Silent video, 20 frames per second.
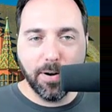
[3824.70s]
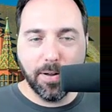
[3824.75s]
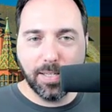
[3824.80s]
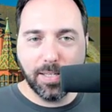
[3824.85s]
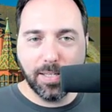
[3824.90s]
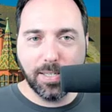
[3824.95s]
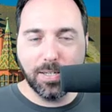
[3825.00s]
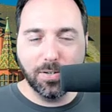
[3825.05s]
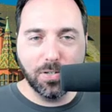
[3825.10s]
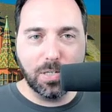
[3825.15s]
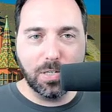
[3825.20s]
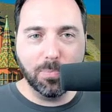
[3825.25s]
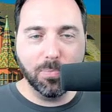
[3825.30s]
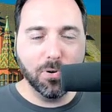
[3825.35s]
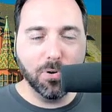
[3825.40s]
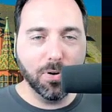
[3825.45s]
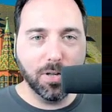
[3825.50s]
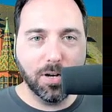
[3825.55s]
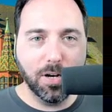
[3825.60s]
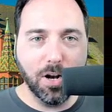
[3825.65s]
it is a
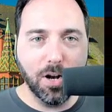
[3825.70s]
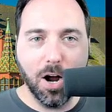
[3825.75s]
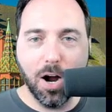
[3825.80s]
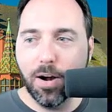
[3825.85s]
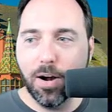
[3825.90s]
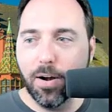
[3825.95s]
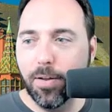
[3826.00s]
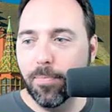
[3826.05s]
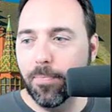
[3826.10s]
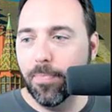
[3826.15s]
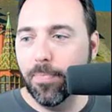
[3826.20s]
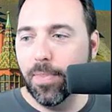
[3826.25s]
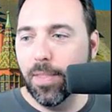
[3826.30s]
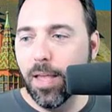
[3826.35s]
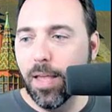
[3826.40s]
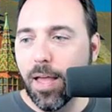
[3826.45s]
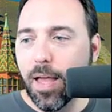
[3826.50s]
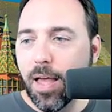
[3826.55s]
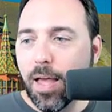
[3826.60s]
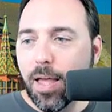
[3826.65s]
library that's still supported in
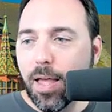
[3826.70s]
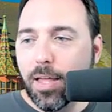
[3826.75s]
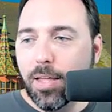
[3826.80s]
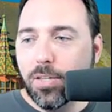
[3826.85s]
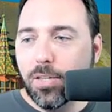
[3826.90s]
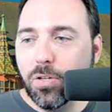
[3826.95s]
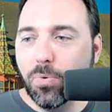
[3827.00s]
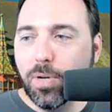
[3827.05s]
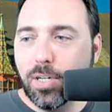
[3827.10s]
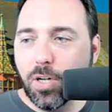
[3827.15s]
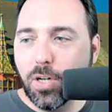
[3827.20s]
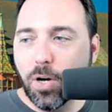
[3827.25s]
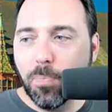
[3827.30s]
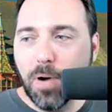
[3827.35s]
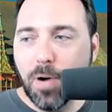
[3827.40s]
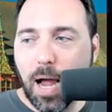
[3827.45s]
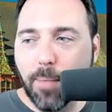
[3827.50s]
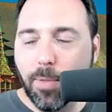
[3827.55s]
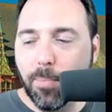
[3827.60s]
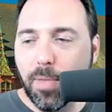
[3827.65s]
R.
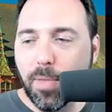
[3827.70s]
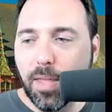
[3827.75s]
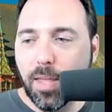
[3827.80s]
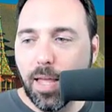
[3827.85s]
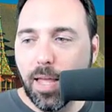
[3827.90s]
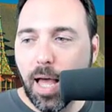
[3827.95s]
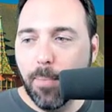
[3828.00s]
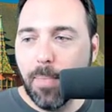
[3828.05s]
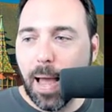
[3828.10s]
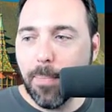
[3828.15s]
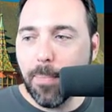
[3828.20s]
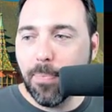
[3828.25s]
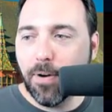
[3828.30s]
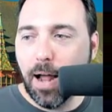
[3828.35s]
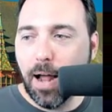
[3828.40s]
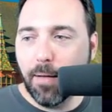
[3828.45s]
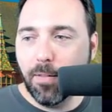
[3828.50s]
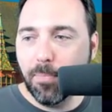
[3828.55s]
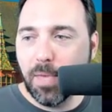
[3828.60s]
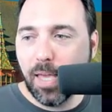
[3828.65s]
So what is our problem?
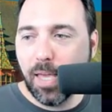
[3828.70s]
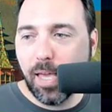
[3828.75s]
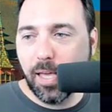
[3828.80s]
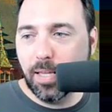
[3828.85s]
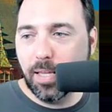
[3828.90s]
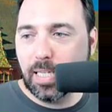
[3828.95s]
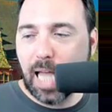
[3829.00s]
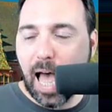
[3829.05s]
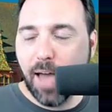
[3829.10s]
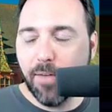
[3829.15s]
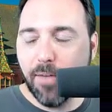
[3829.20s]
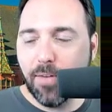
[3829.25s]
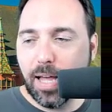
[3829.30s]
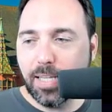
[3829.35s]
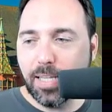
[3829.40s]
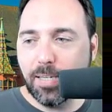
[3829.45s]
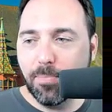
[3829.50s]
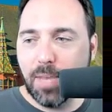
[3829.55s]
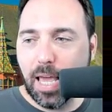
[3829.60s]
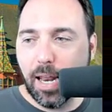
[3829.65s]
My problem
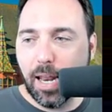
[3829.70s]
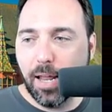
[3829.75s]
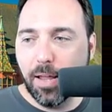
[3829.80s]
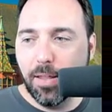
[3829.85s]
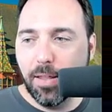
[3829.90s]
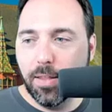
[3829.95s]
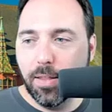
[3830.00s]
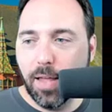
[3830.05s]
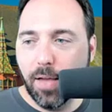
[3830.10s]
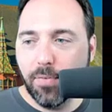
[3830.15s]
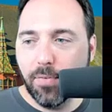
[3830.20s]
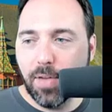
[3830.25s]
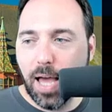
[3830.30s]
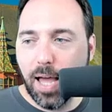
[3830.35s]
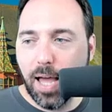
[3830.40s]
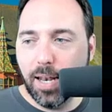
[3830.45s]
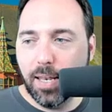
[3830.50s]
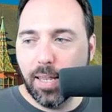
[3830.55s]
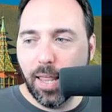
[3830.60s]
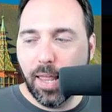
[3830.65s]
is I've got some
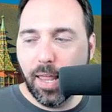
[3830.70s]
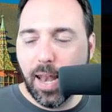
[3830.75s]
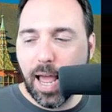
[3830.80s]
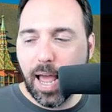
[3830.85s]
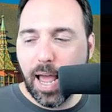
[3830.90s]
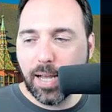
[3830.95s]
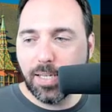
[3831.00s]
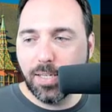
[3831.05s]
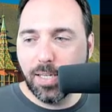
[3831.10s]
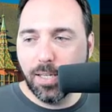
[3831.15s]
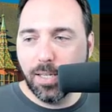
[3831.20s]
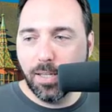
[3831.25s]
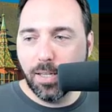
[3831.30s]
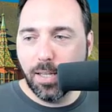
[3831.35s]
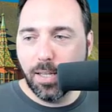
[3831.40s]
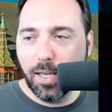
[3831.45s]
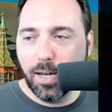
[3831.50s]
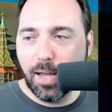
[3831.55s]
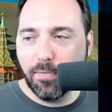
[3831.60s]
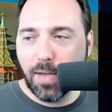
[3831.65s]
data. I've got
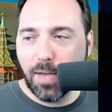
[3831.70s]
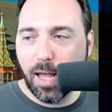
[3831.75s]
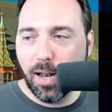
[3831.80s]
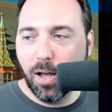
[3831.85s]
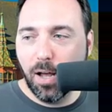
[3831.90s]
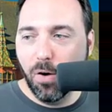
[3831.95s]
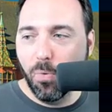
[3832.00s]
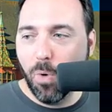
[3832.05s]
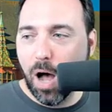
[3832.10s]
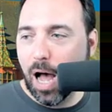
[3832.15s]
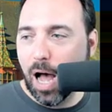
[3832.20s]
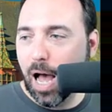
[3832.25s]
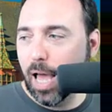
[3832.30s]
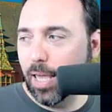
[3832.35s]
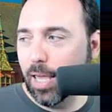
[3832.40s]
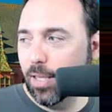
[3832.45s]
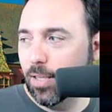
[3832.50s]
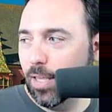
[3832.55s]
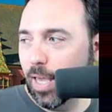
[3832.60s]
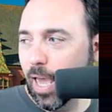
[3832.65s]
an X and I've
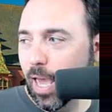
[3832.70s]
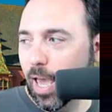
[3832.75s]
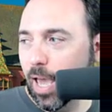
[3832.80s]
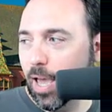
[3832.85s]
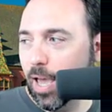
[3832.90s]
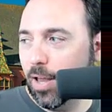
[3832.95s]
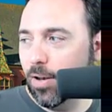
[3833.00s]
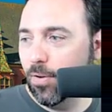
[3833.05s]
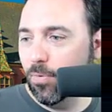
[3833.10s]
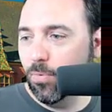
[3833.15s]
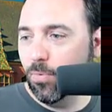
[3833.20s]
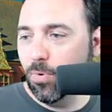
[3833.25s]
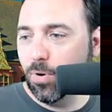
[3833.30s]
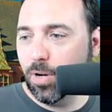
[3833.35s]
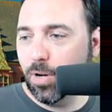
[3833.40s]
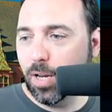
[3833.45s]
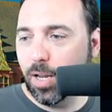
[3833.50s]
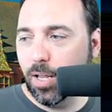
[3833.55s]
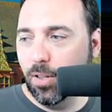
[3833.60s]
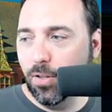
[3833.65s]
got a Y.
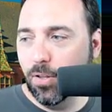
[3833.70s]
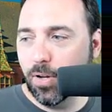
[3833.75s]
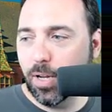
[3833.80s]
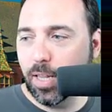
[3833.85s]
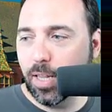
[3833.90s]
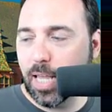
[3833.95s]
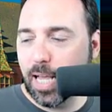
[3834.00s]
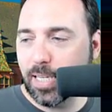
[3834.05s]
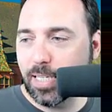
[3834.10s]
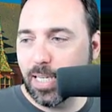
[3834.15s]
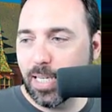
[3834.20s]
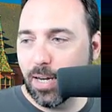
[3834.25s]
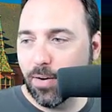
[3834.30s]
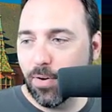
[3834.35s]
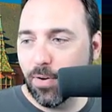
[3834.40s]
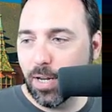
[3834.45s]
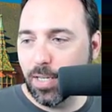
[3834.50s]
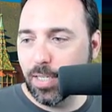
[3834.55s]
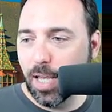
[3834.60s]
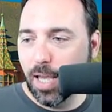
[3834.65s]
And we're going to
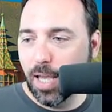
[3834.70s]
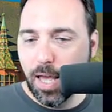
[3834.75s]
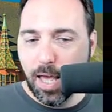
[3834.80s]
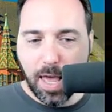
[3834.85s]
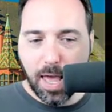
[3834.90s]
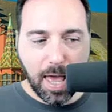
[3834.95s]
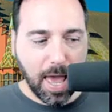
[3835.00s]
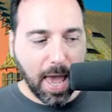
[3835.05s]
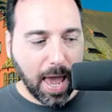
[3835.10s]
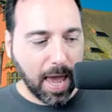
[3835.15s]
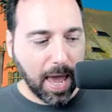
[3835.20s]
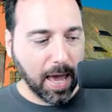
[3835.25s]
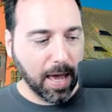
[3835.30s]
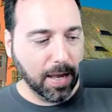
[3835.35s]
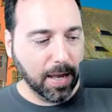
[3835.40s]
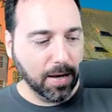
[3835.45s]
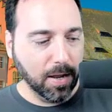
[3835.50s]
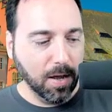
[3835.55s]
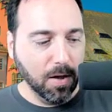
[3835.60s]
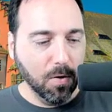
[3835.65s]
look at that series.
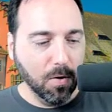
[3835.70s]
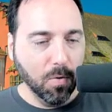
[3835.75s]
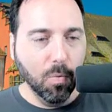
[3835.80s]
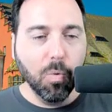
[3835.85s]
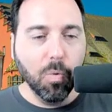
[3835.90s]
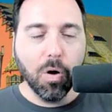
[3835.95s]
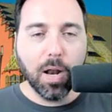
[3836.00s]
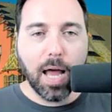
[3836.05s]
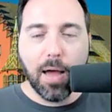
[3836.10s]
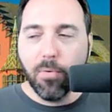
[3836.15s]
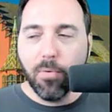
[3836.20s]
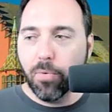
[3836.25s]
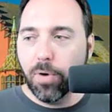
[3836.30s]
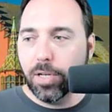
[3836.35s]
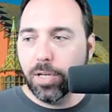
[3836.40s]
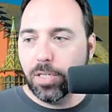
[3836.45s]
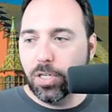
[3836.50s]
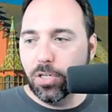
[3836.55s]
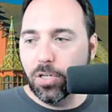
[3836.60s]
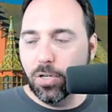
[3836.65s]
And
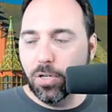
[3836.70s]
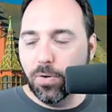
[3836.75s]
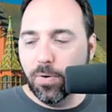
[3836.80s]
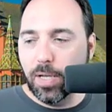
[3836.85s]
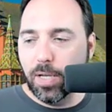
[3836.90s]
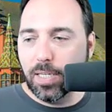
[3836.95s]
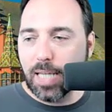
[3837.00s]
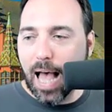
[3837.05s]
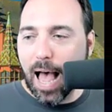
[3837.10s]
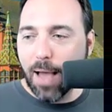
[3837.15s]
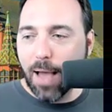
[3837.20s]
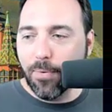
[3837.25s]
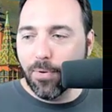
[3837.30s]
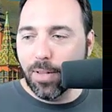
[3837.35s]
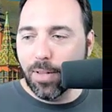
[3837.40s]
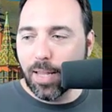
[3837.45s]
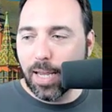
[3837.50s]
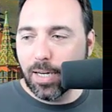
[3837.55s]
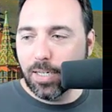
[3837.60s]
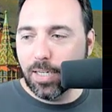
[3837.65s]
what I want to
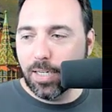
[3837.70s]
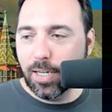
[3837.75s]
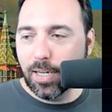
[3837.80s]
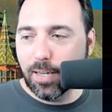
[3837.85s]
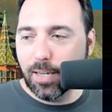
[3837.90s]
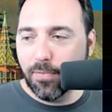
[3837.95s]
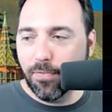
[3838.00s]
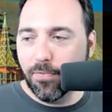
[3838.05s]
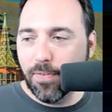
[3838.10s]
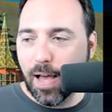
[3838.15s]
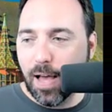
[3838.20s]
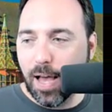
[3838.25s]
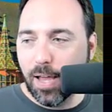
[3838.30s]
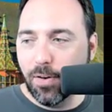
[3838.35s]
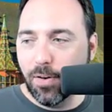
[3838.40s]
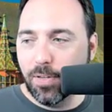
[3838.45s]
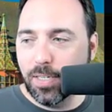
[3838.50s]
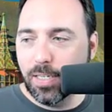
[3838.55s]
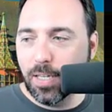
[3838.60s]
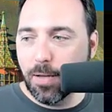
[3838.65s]
do is I would like
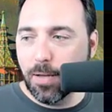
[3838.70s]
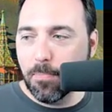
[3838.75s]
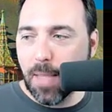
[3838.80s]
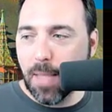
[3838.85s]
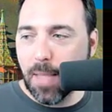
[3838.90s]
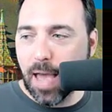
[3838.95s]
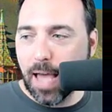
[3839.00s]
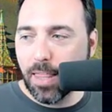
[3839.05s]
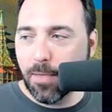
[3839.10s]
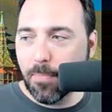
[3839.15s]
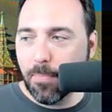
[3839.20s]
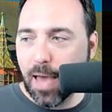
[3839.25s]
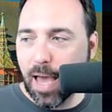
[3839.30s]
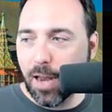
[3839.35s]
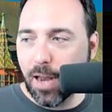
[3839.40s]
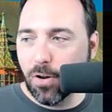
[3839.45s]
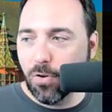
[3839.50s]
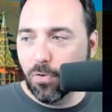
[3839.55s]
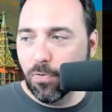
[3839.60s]
to find some